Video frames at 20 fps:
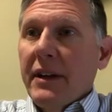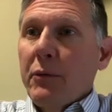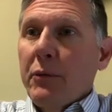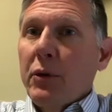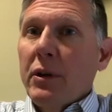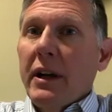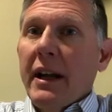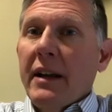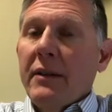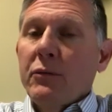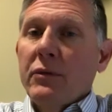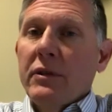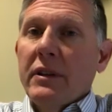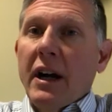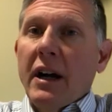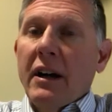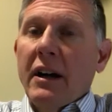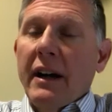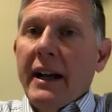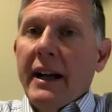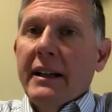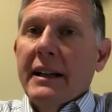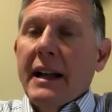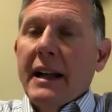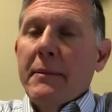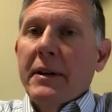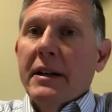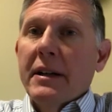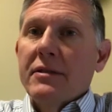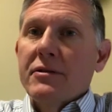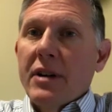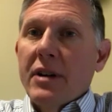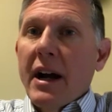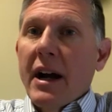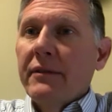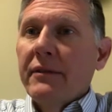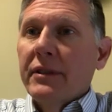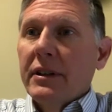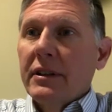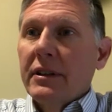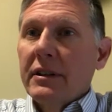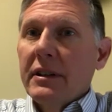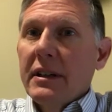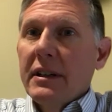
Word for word: and our economic driver